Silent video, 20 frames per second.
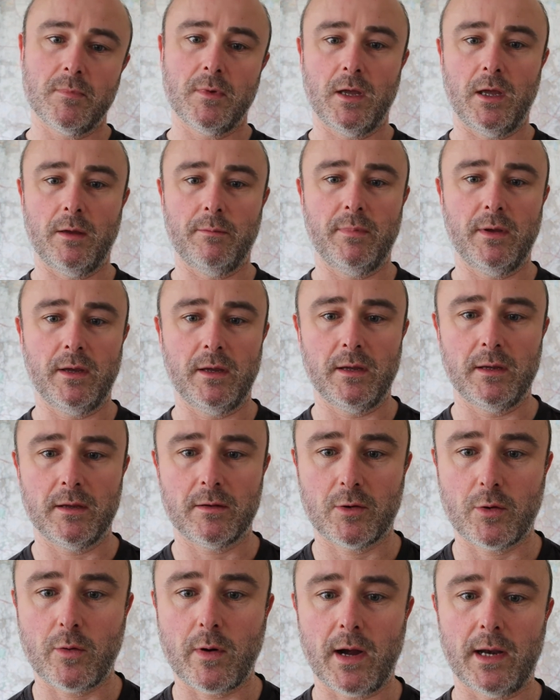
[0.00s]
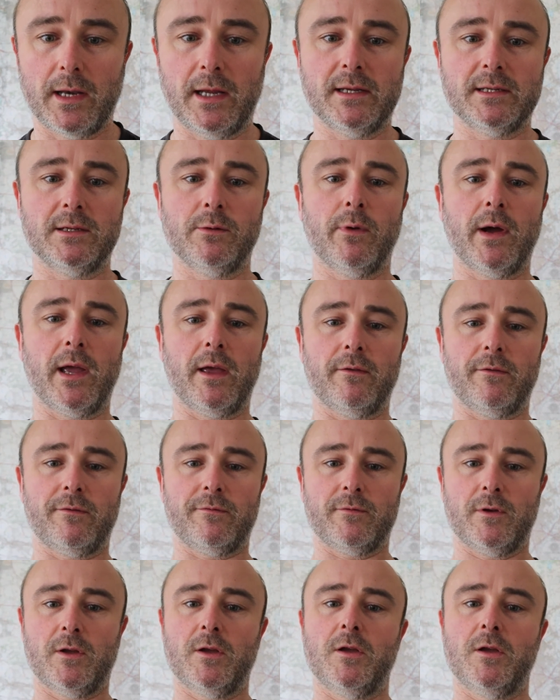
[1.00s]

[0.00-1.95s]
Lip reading: it'd be quite an easy way of,